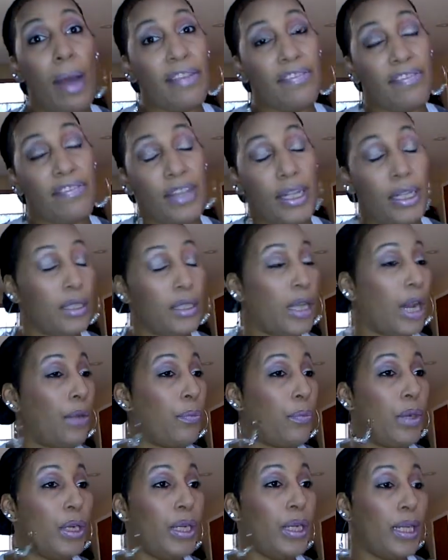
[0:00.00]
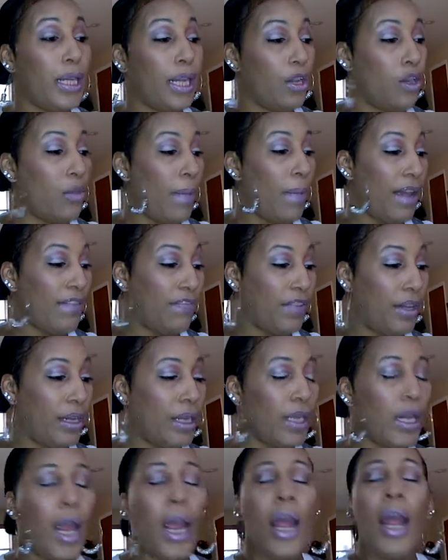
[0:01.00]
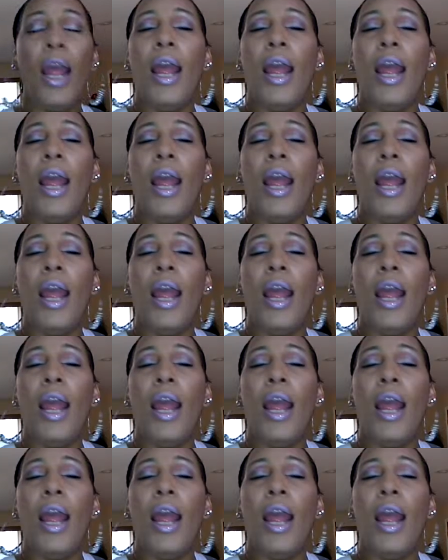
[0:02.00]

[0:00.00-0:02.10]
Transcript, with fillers: my feet. They really kill my feet.